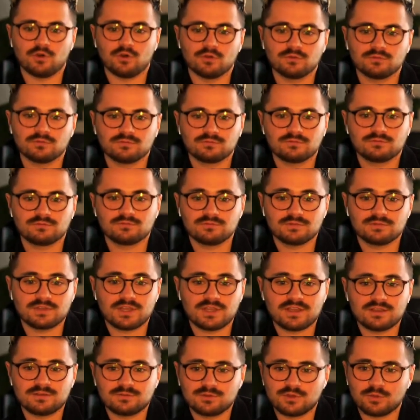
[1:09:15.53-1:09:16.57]
You have to
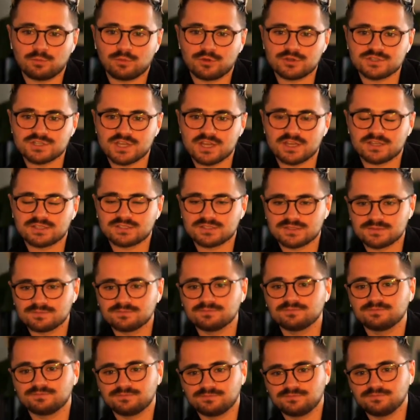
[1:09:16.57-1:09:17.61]
protect yourself
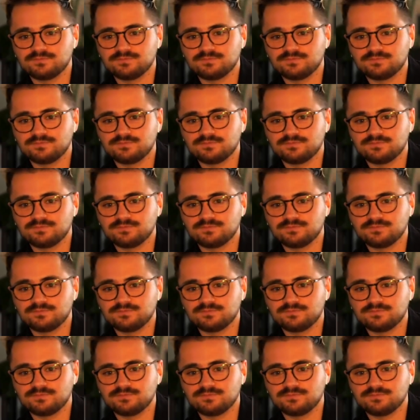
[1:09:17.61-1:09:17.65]
once you